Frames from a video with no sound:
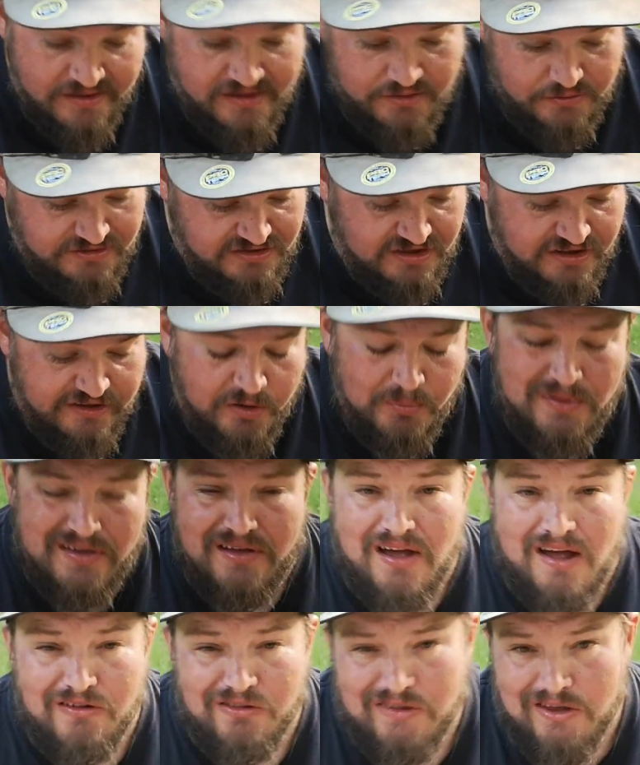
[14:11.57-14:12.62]
It was a little
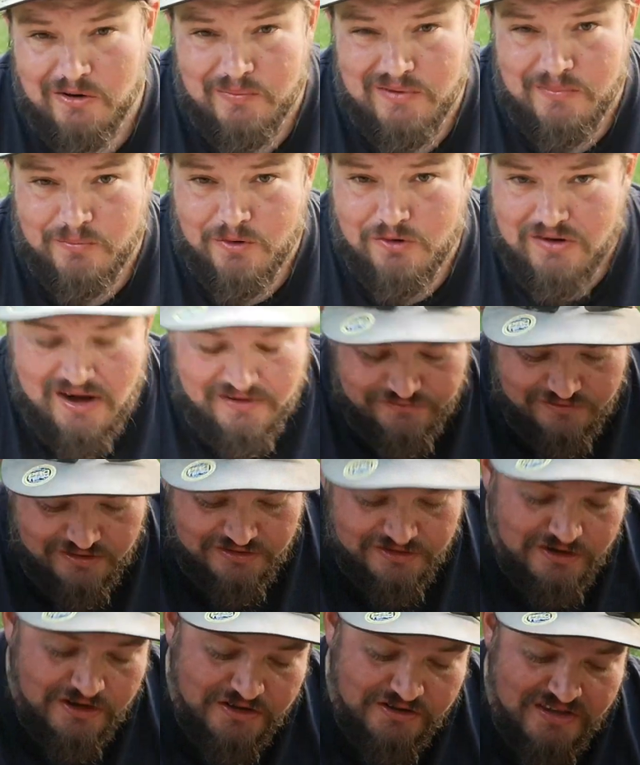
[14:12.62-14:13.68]
bit more
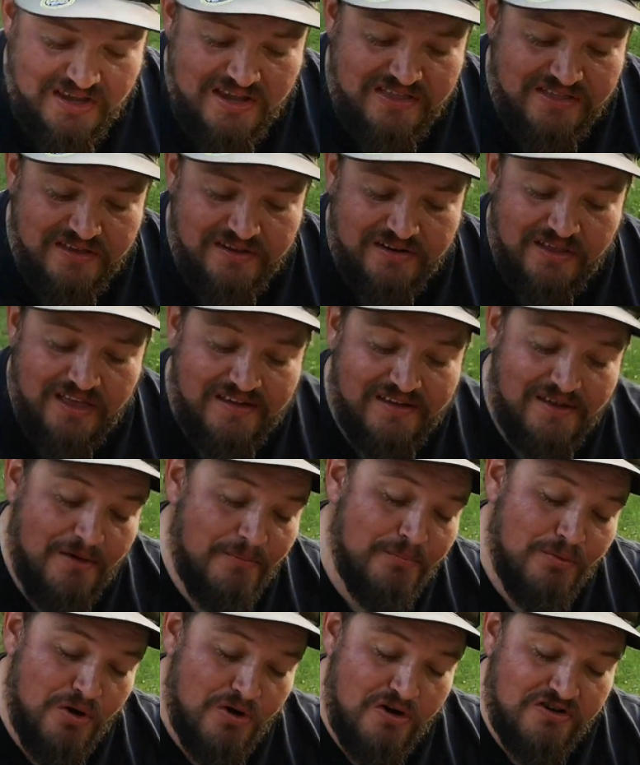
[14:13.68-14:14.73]
effort to clean than like
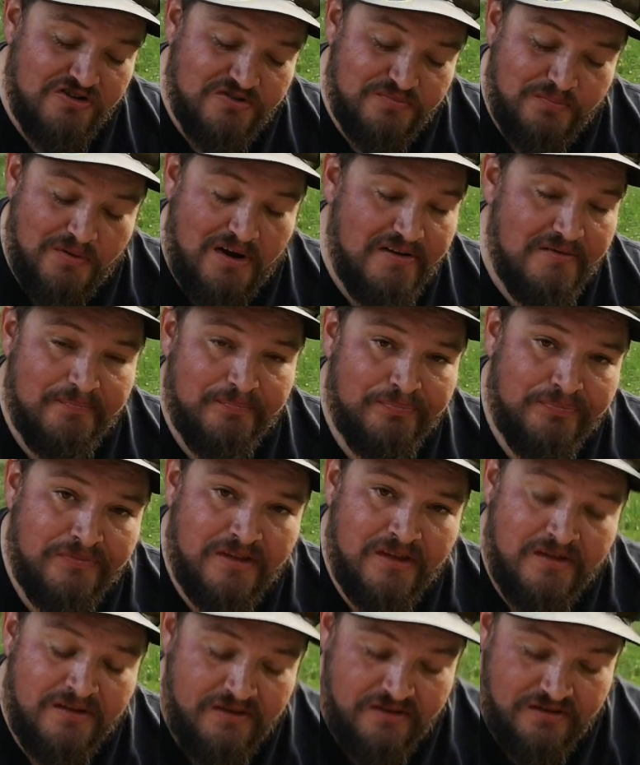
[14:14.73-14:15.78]
a perch, but
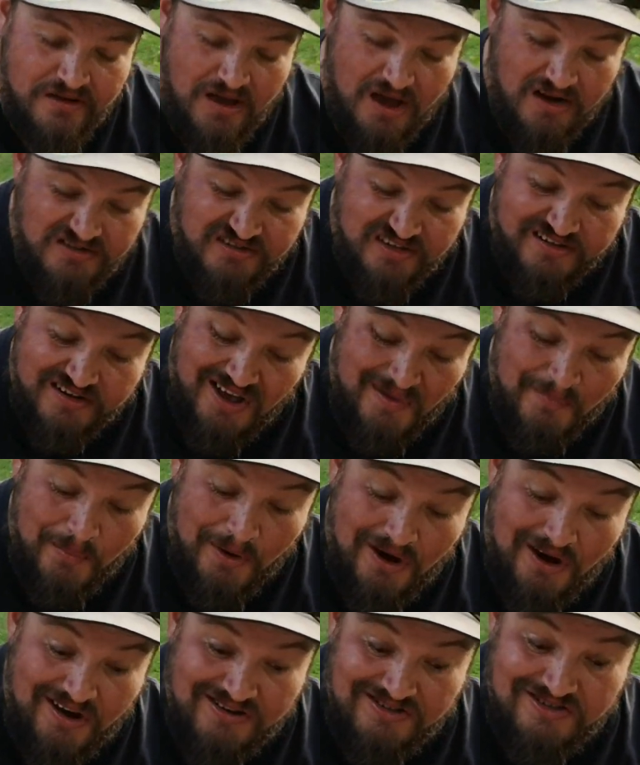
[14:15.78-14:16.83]
honestly not
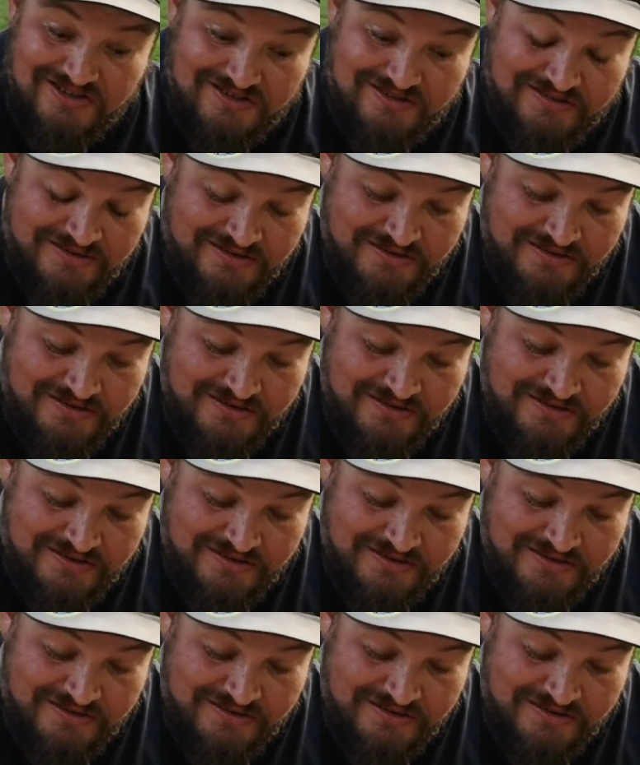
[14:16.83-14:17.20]
much.